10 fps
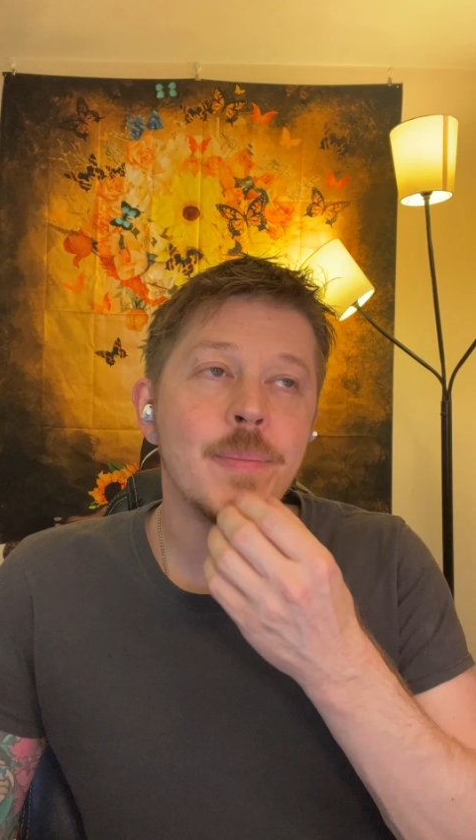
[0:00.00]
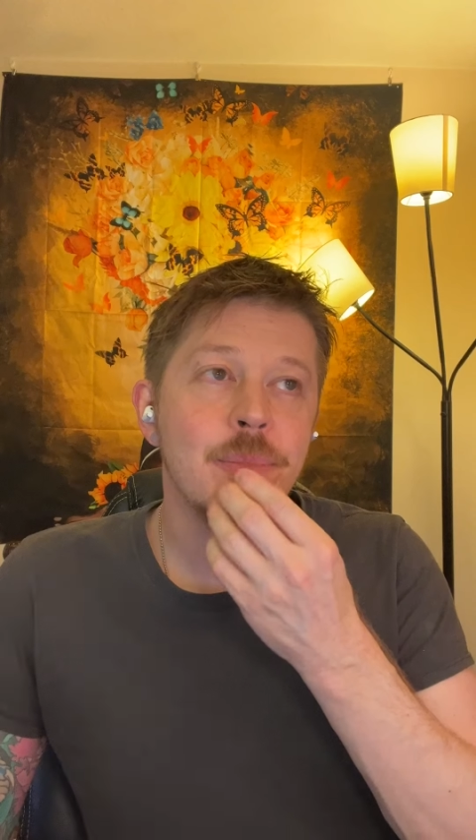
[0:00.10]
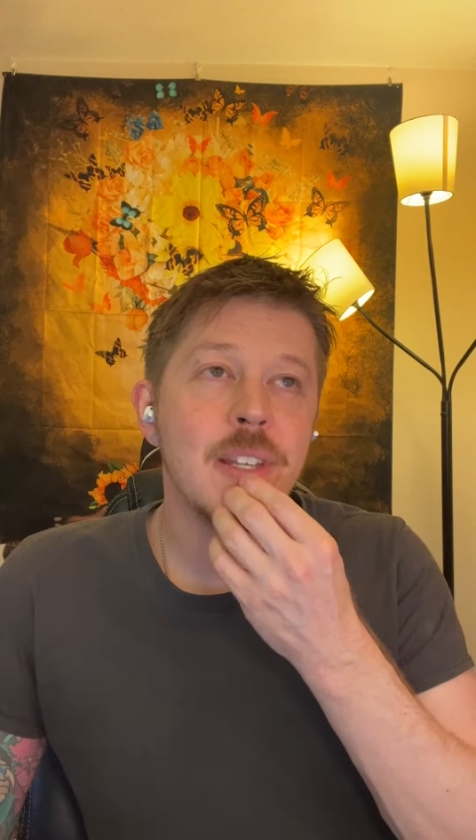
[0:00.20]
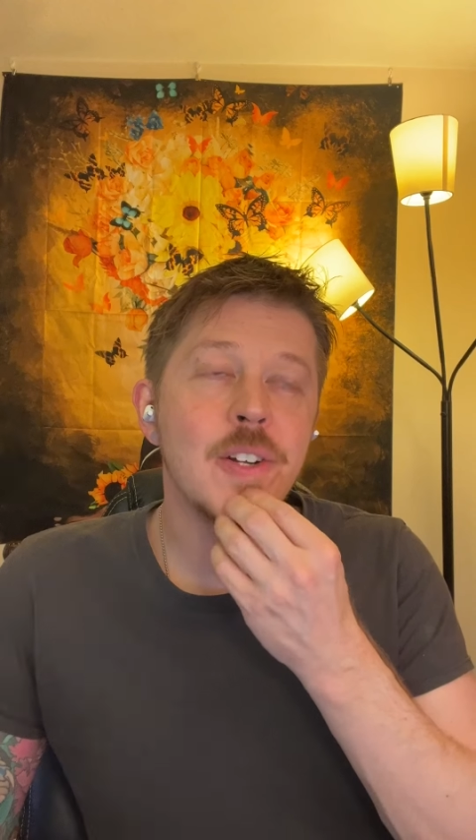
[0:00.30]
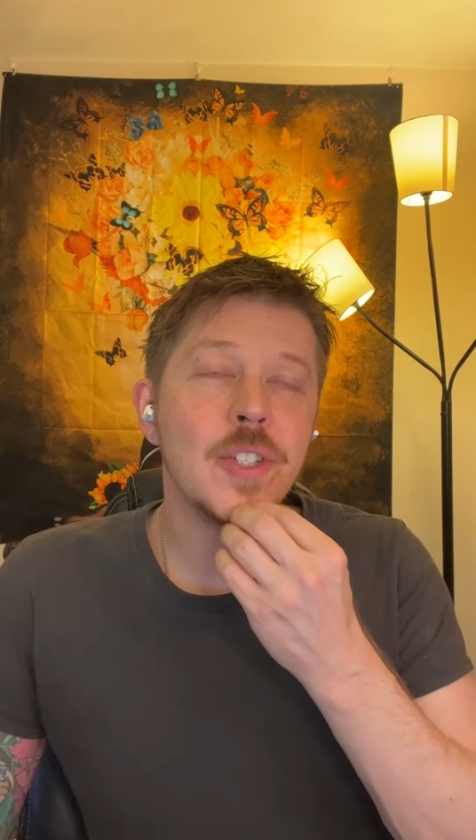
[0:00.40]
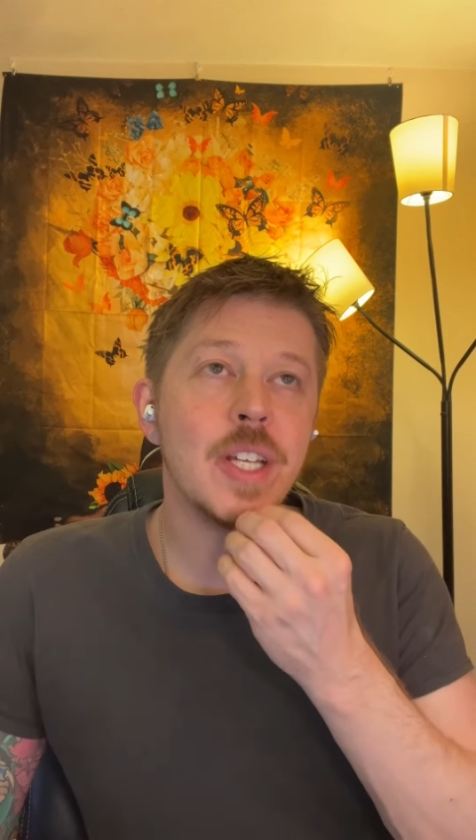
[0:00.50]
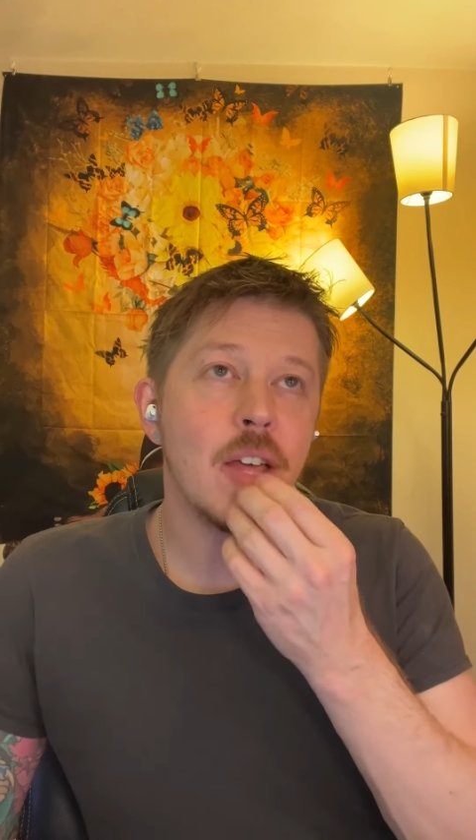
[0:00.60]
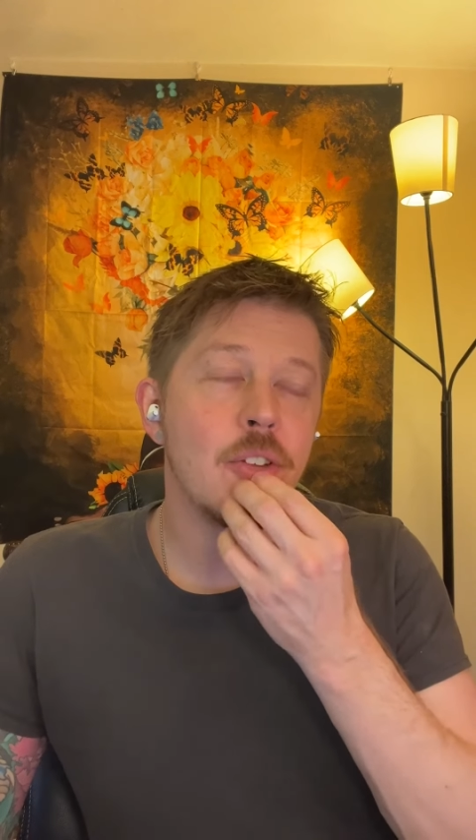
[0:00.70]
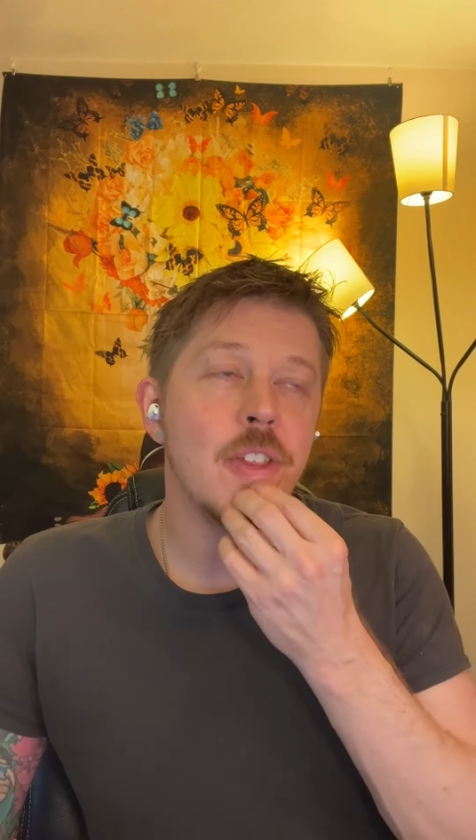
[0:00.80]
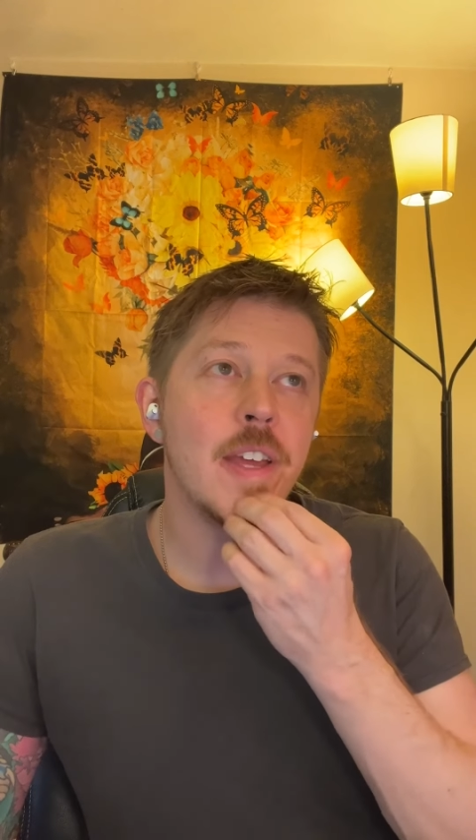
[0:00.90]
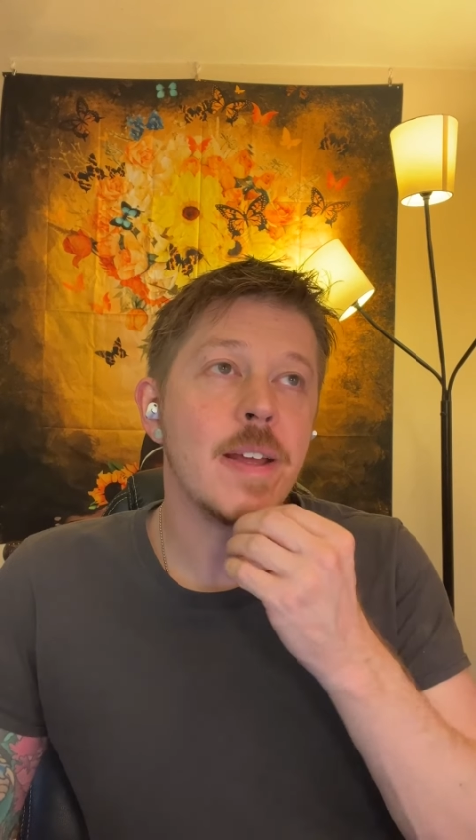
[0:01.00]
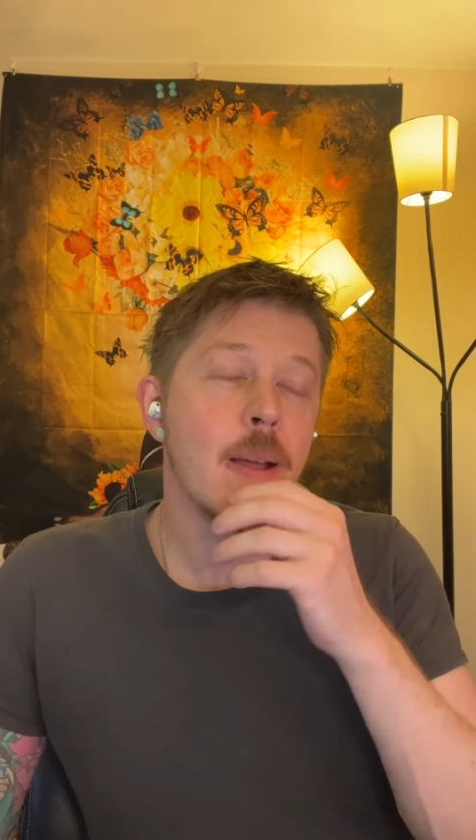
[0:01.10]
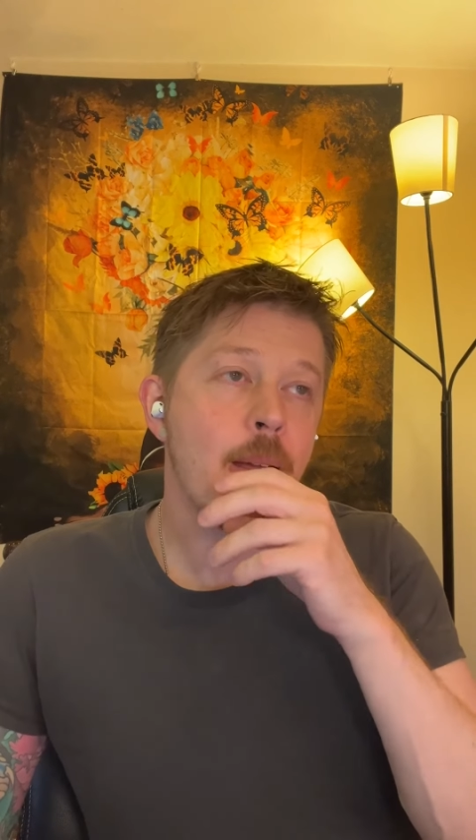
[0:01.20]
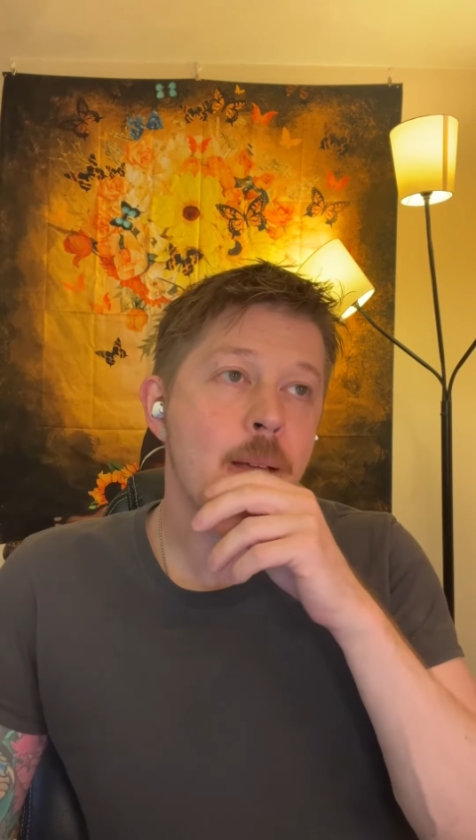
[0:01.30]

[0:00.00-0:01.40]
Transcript: Here's the other thing.